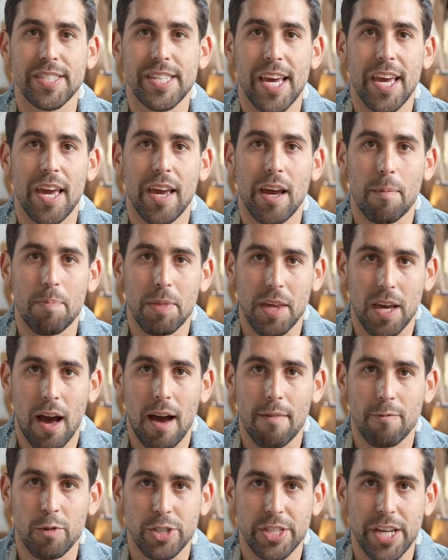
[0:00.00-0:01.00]
taking up the
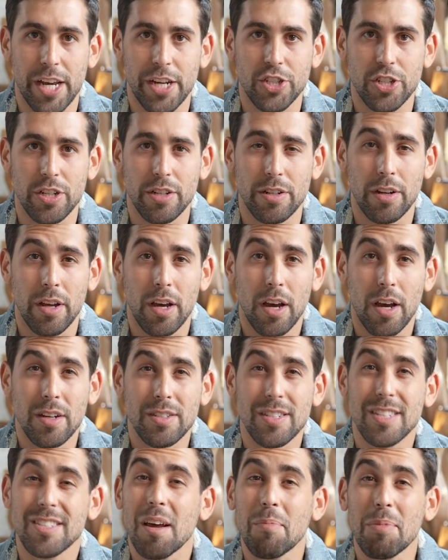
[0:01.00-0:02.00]
conversation
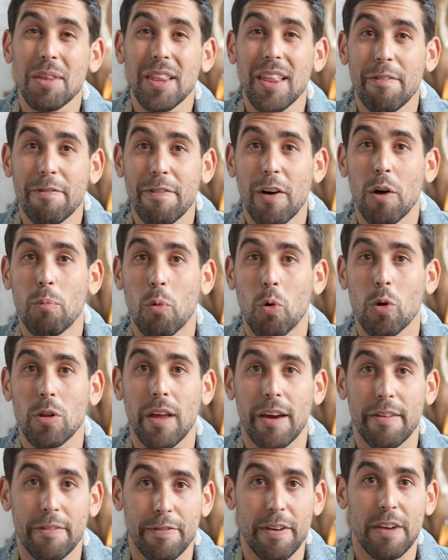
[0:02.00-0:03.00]
to something that felt more
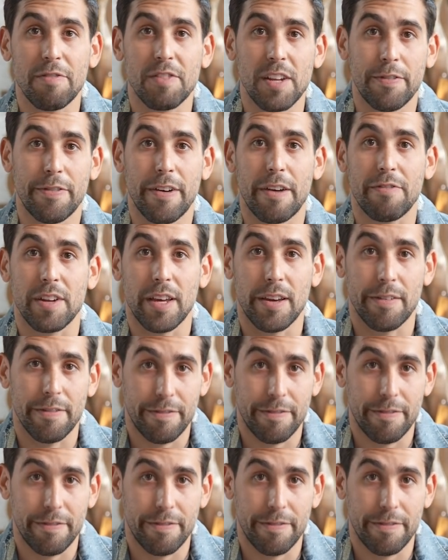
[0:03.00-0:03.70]
like 50-50,